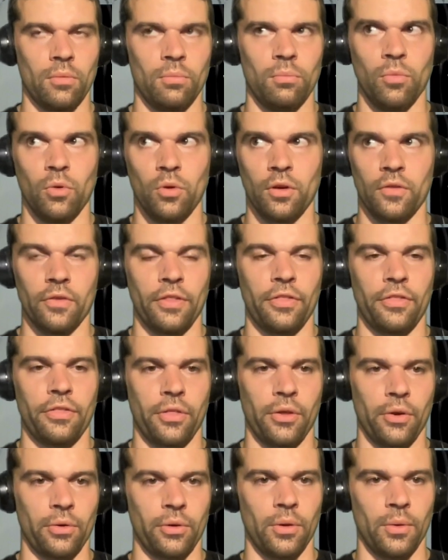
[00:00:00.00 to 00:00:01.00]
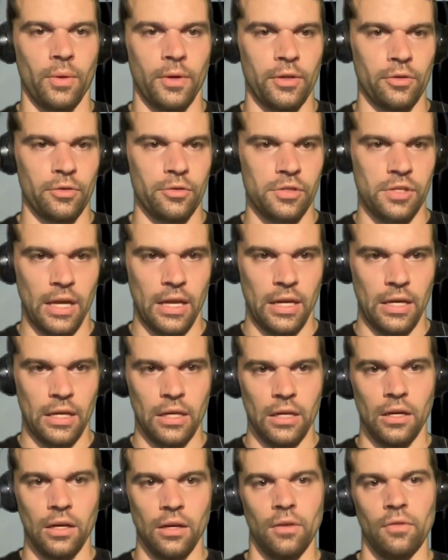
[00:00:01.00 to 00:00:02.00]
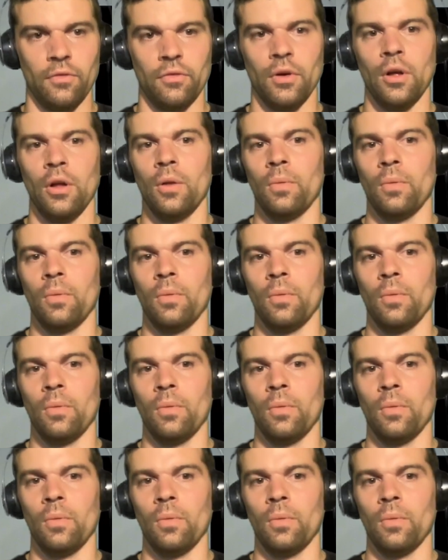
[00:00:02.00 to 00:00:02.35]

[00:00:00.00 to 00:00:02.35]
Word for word: more of a thorough understanding of